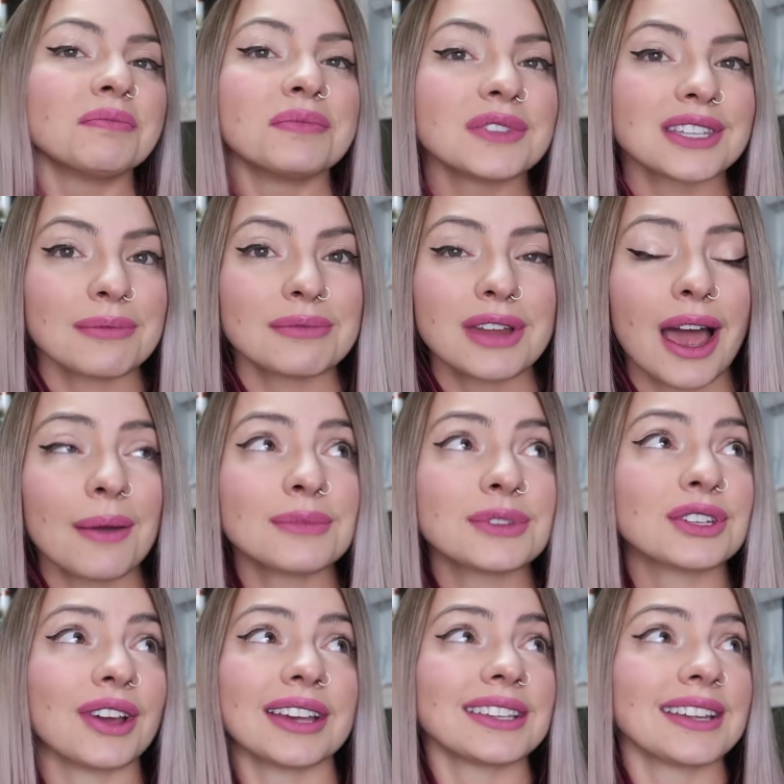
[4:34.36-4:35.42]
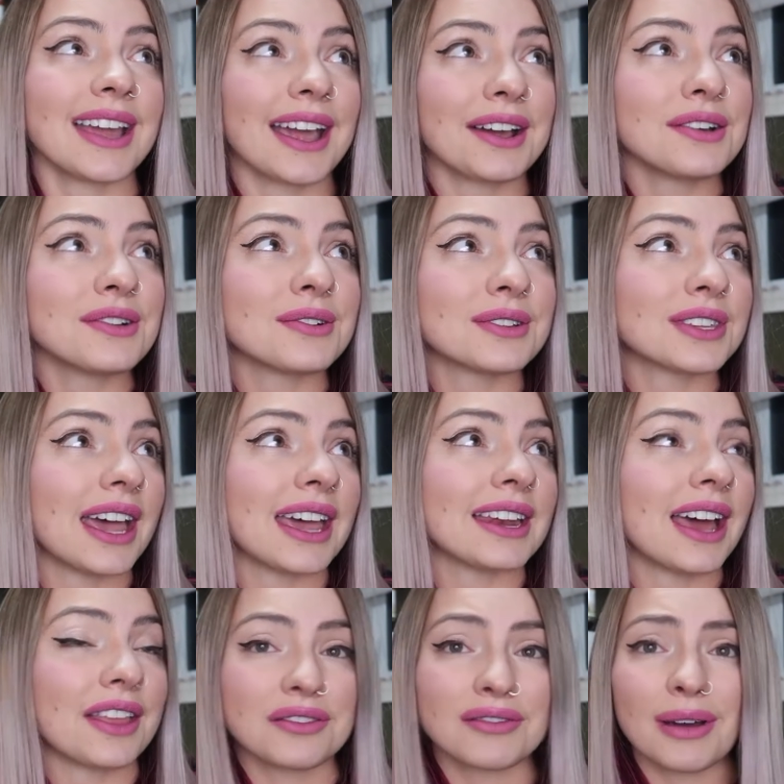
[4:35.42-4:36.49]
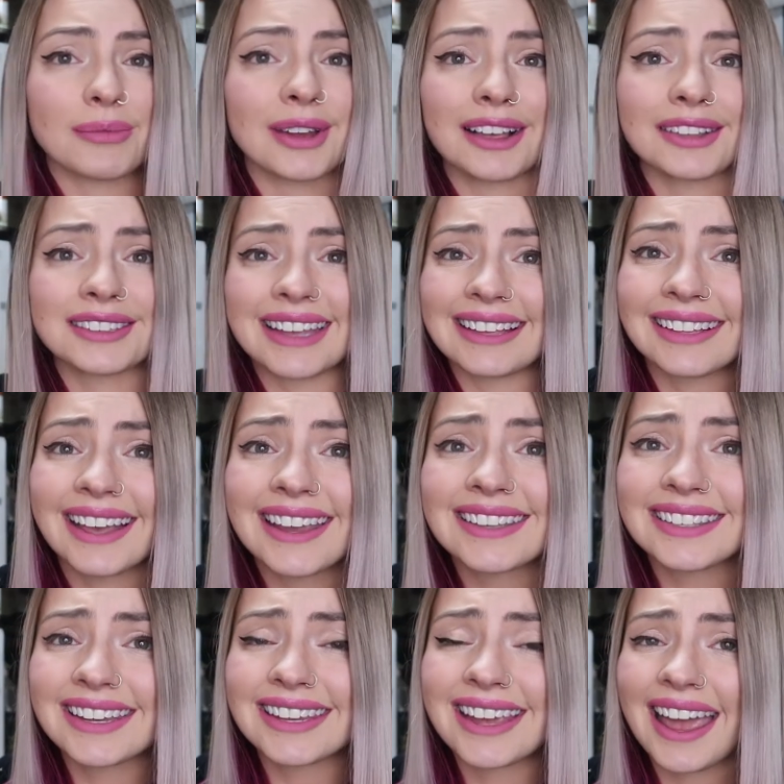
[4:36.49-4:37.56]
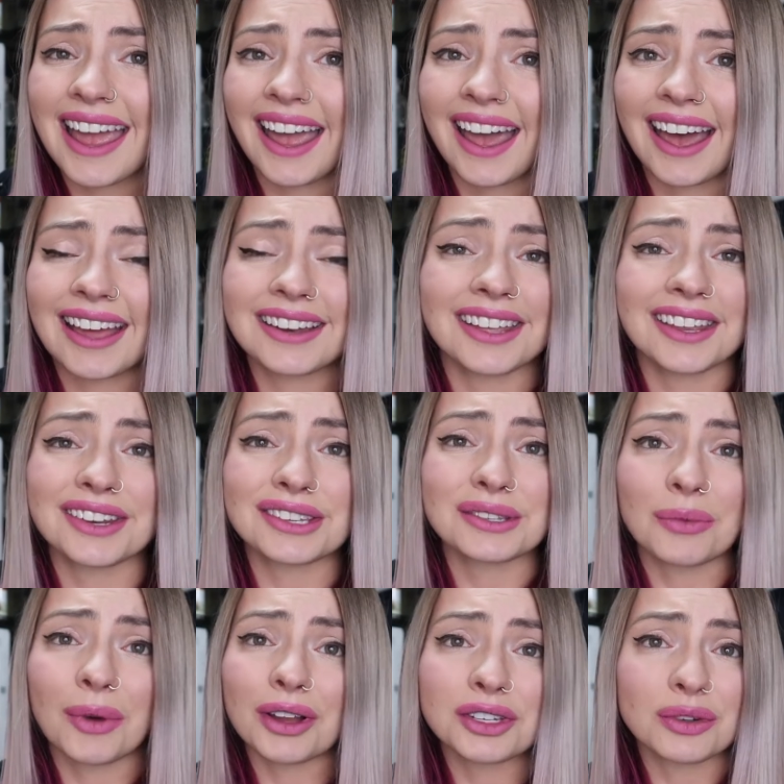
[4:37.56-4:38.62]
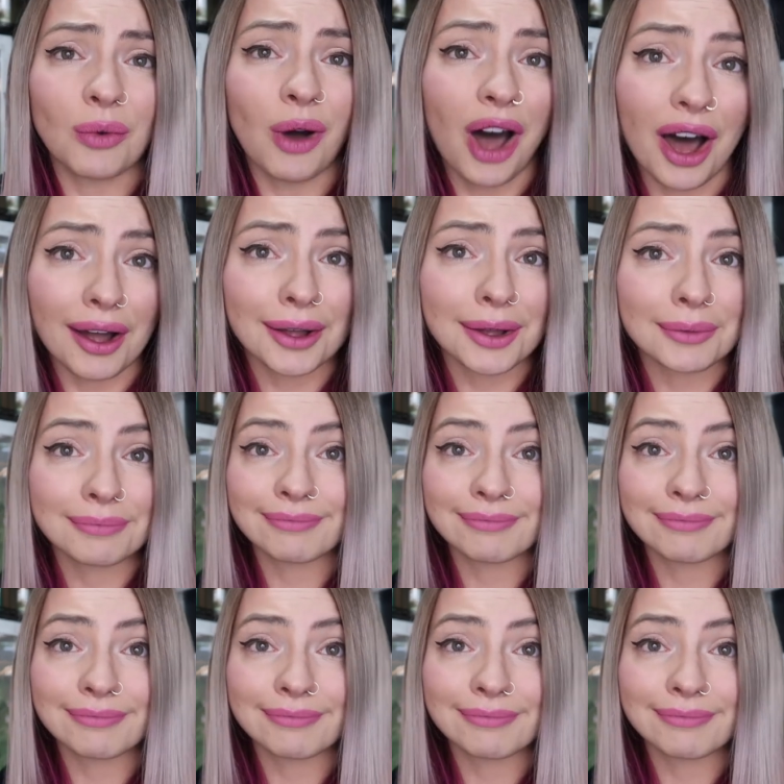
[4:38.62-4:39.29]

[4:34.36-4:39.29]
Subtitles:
sometimes crested geckos and other reptiles get lazy and they just want to walk.